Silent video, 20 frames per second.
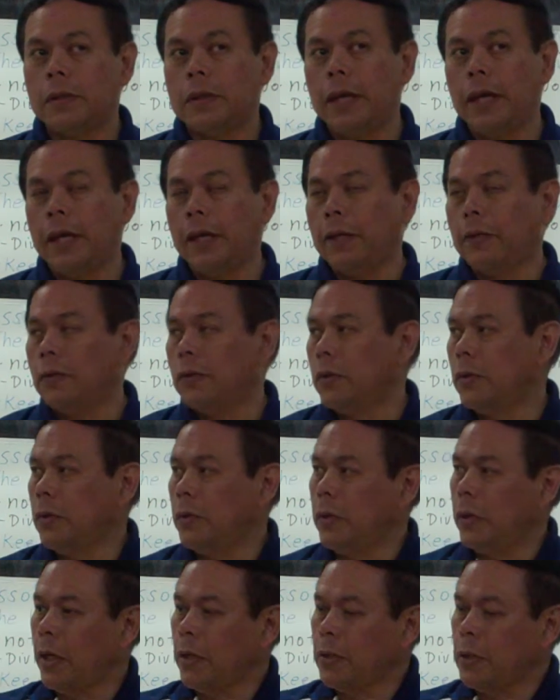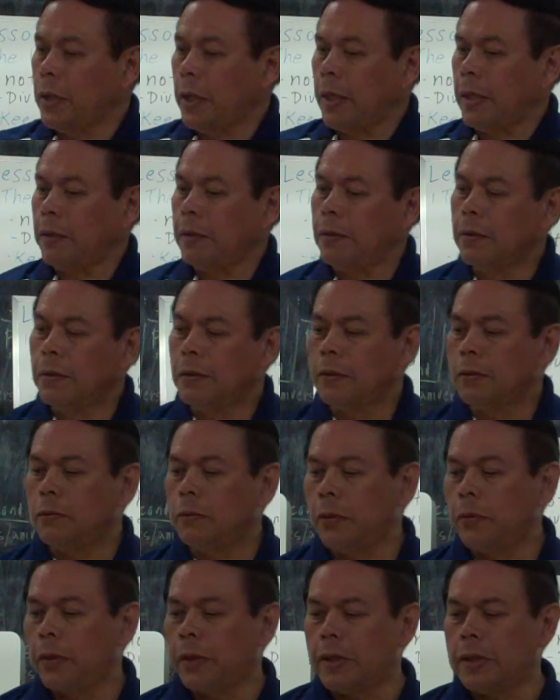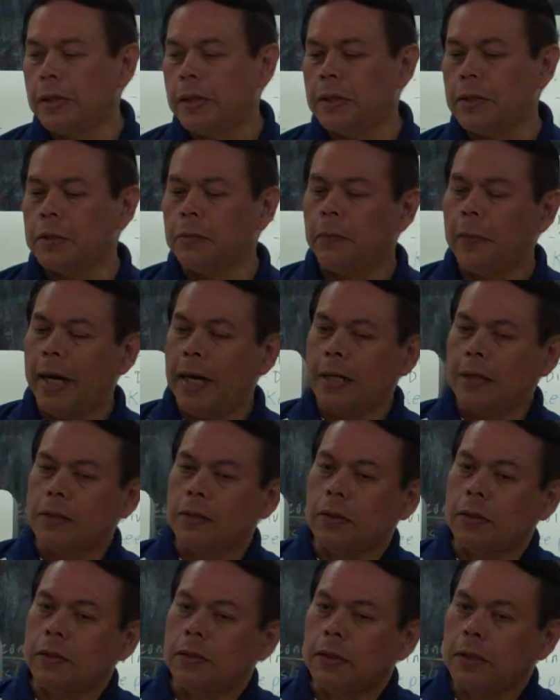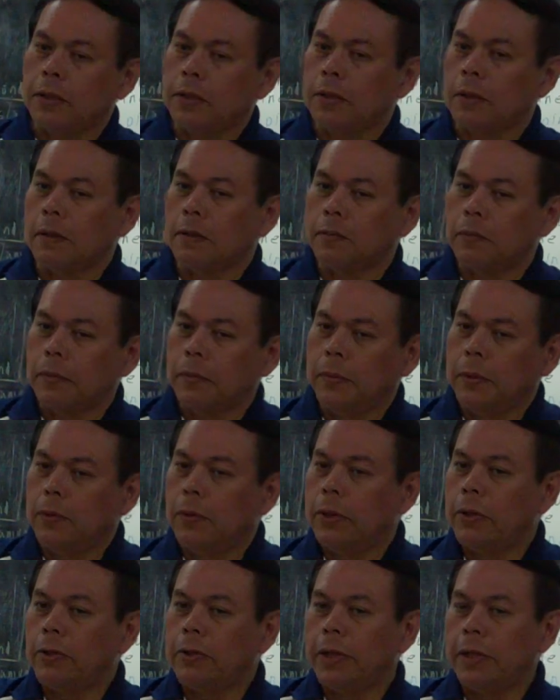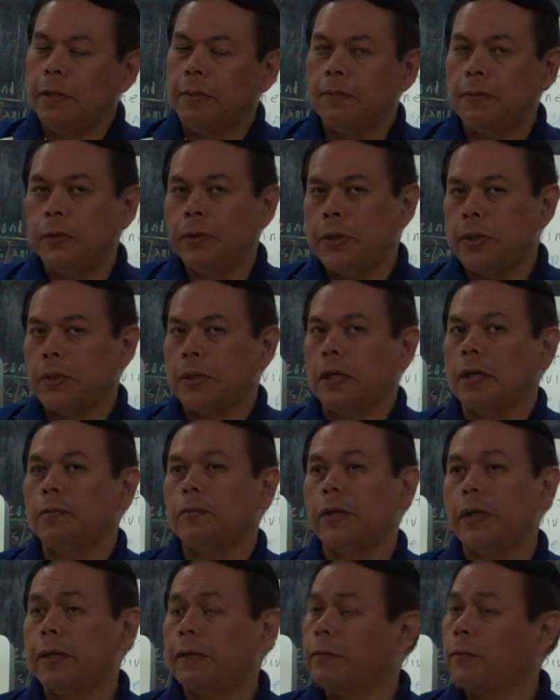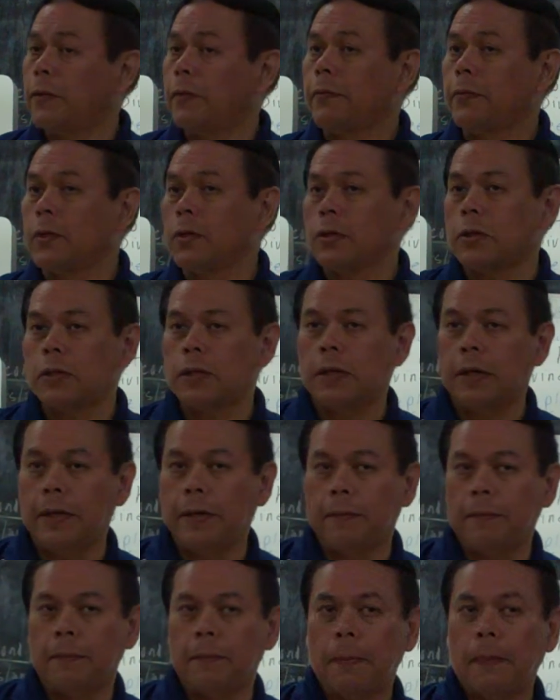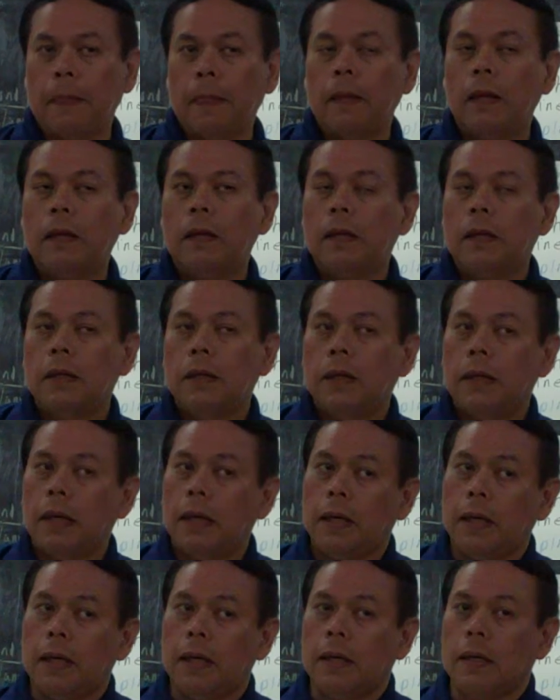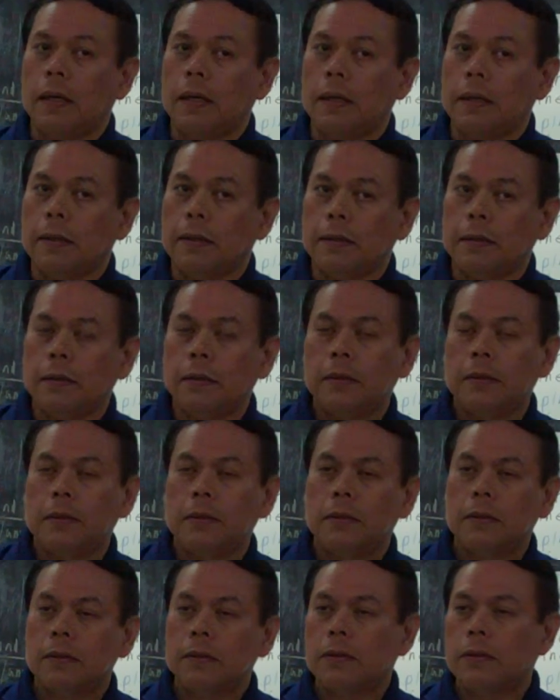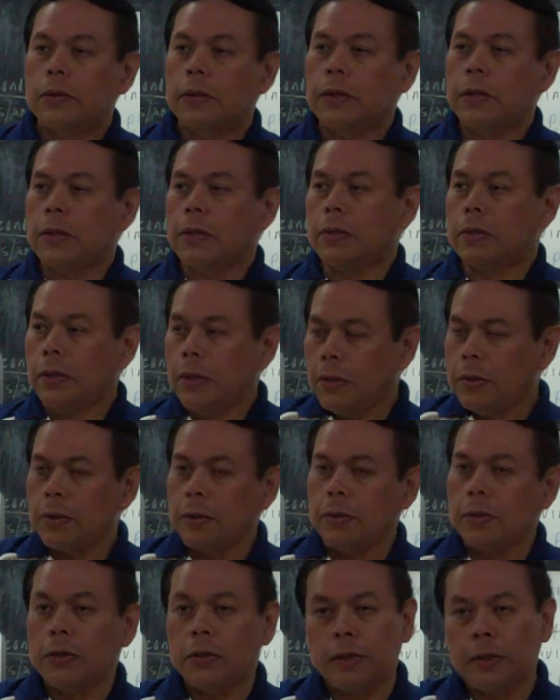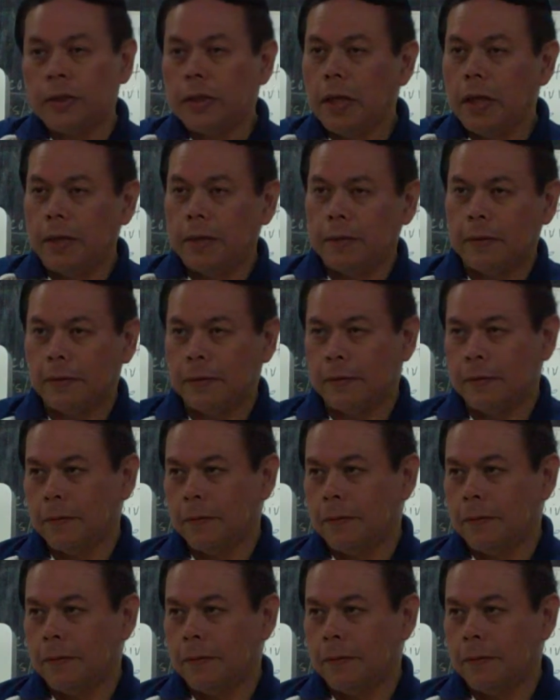And yesterday we were in this mass that this newly ordained priest celebrated for the first time, and his sister is a nun